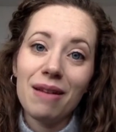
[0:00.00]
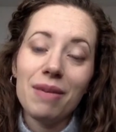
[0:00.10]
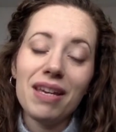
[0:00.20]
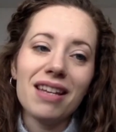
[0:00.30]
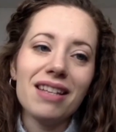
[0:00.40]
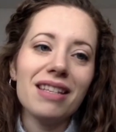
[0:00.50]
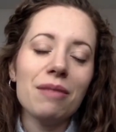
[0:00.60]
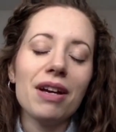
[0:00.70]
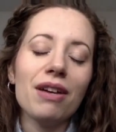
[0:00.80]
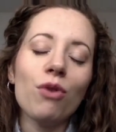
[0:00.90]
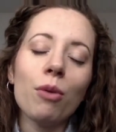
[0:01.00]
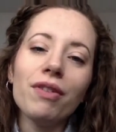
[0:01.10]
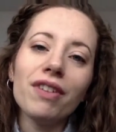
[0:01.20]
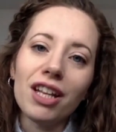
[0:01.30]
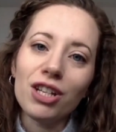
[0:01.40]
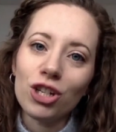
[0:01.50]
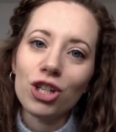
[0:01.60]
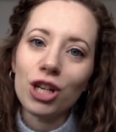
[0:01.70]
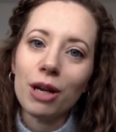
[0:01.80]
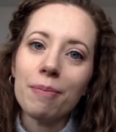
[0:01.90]
Because in my former
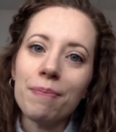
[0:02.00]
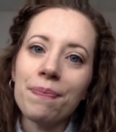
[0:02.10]
relationship,